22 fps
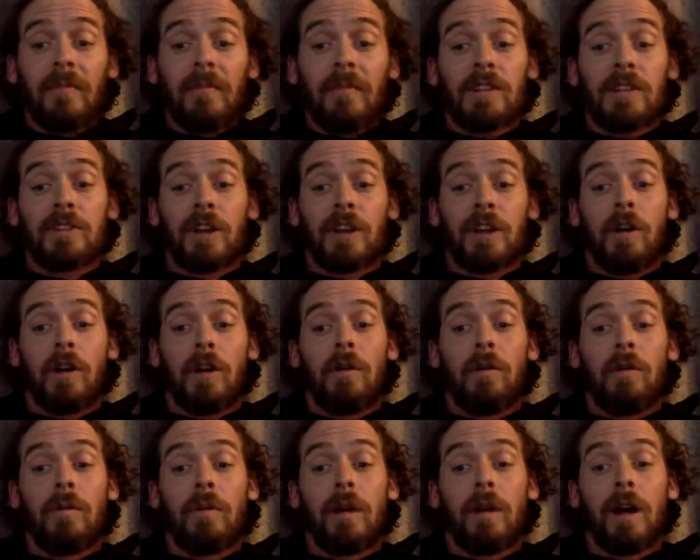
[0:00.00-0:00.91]

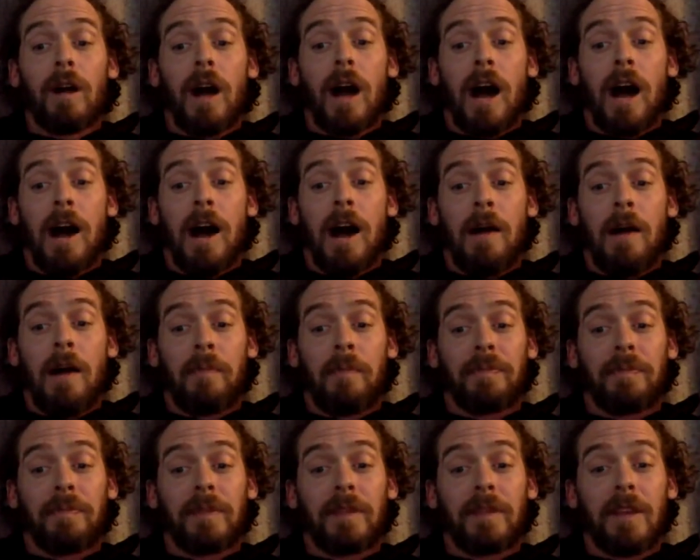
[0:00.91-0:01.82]
So
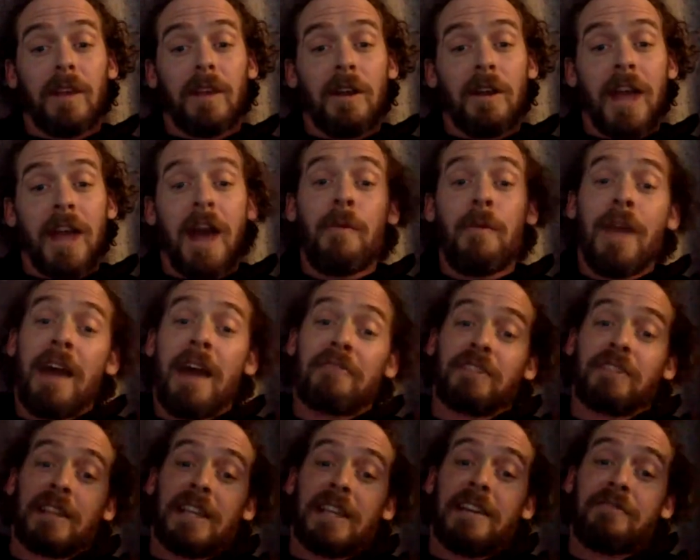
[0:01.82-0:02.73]
now we have
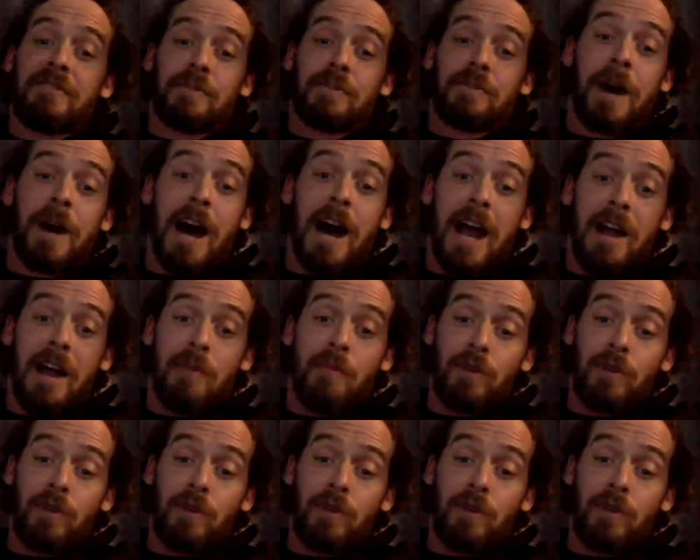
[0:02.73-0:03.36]
to leave Dubai,